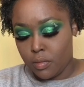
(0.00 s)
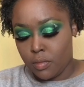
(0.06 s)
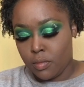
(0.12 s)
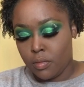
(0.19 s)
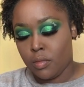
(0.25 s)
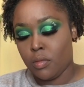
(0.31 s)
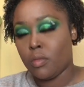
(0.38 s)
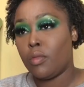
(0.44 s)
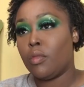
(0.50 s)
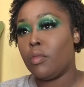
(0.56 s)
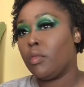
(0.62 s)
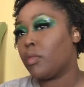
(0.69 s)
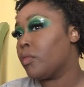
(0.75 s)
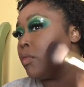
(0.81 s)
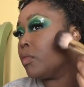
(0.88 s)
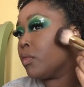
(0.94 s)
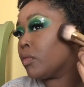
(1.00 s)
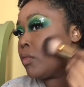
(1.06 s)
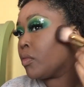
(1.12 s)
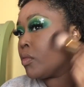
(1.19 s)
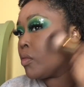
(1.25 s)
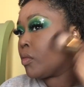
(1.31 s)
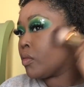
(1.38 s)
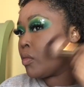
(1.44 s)
And then I'm going
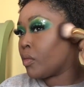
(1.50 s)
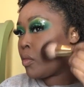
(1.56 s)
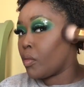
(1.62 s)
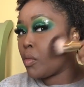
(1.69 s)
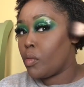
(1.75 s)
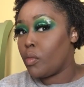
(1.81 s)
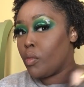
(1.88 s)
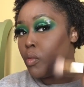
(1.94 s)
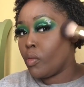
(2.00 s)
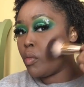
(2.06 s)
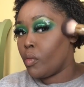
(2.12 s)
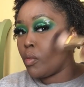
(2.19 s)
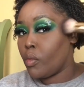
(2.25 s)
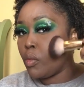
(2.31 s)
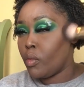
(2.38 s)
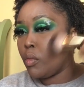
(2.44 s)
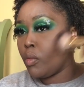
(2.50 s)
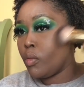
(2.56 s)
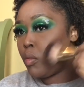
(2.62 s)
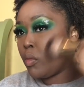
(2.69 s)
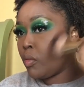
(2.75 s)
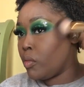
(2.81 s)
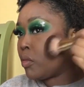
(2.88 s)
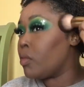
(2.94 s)
in with
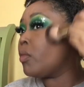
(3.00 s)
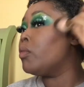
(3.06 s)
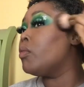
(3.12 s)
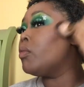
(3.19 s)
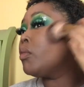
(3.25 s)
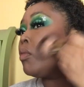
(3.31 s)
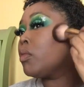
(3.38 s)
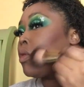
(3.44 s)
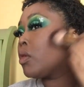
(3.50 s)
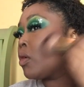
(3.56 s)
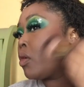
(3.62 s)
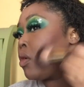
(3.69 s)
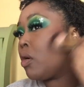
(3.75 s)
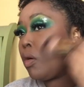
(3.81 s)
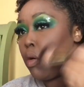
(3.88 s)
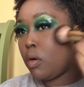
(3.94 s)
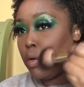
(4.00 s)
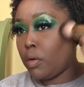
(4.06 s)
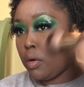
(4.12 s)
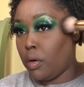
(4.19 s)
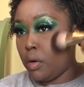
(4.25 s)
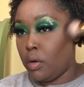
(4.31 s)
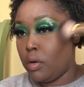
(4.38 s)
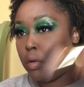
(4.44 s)
Prime Beauty's
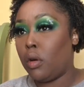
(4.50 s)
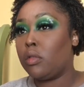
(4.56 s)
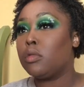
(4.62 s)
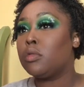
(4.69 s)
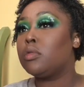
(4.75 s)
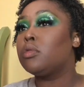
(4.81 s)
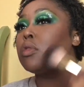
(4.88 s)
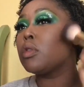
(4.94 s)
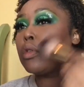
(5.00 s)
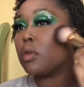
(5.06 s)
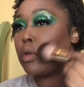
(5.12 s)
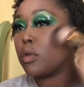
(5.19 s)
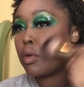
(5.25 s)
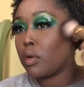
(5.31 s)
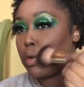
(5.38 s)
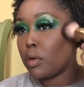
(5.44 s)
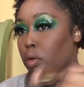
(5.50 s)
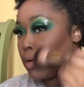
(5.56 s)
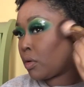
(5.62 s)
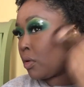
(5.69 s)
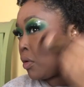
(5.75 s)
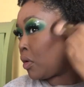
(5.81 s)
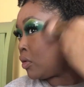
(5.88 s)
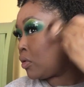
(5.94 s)
bronzer in
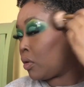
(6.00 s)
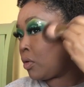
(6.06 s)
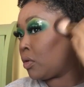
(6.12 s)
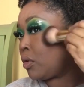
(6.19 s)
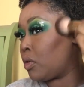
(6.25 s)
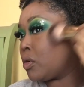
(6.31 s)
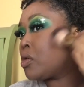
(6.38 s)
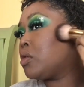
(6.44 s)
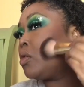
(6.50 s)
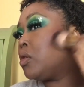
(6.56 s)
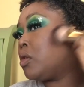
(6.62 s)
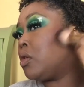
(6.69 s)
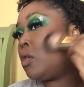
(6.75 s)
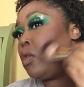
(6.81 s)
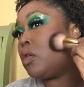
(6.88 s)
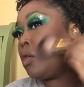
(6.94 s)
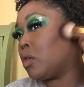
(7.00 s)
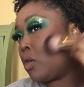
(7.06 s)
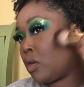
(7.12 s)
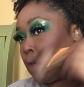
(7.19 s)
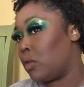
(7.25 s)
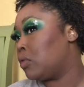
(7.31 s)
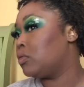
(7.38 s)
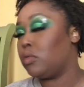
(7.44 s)
Brownsville, and I'm just
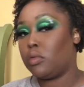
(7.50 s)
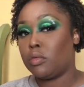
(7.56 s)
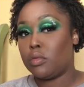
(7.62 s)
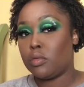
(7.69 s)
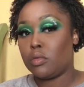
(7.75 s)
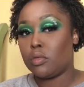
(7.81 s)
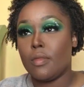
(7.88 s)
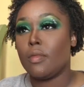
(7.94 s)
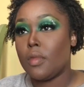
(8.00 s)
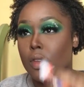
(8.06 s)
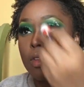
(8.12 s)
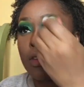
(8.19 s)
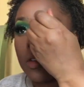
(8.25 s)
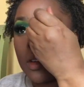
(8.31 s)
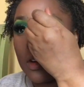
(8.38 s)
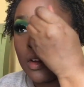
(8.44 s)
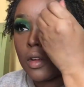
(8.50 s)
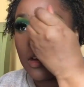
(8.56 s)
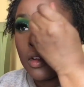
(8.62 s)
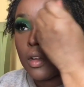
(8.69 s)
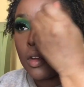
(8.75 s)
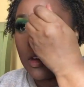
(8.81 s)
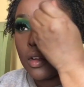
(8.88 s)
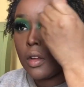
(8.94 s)
color
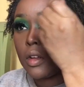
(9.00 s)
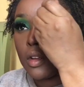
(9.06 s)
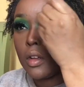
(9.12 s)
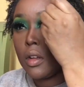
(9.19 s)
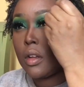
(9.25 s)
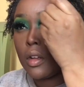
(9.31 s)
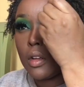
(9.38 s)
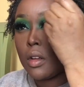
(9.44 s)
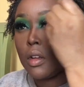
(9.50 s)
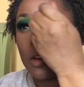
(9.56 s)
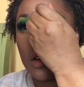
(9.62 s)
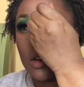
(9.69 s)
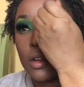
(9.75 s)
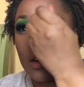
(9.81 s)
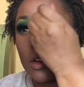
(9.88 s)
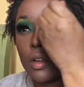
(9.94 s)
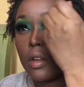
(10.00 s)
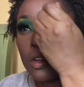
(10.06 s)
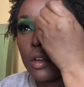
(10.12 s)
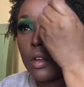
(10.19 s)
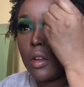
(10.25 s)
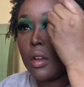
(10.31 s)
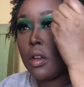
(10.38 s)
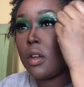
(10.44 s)
correcting and making my
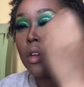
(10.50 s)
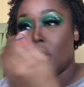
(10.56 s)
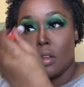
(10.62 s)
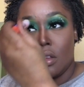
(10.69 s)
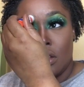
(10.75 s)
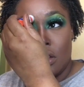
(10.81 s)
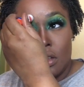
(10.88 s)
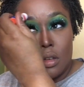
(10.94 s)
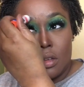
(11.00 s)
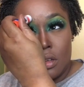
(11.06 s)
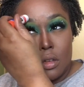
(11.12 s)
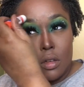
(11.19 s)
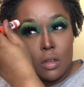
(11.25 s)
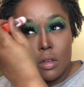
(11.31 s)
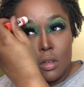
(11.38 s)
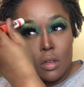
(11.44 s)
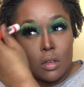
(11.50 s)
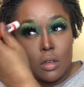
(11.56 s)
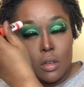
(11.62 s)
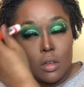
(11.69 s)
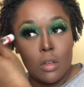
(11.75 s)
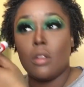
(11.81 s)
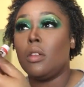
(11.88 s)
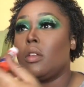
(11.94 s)
face not look like
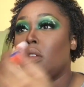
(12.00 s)
Casper.